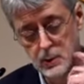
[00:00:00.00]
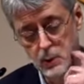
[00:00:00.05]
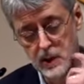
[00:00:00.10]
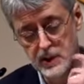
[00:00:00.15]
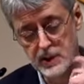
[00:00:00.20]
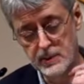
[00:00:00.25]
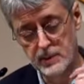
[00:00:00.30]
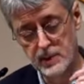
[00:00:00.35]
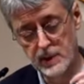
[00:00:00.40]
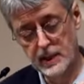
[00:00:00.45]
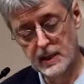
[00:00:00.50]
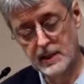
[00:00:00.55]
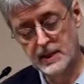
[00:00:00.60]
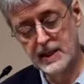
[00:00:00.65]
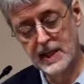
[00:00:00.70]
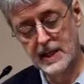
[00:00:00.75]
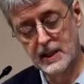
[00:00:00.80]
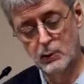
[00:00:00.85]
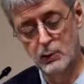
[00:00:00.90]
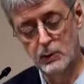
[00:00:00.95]
quantumly
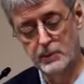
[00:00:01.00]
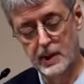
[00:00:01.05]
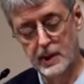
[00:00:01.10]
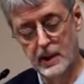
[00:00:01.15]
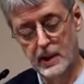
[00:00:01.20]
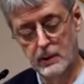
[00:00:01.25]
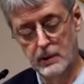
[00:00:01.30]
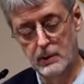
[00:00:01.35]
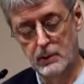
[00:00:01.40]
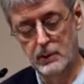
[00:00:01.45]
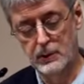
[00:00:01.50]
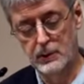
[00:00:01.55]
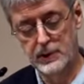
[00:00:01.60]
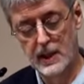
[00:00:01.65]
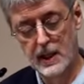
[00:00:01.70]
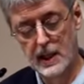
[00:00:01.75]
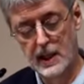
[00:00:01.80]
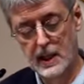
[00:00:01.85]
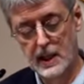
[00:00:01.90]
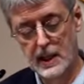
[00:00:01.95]
entangled particles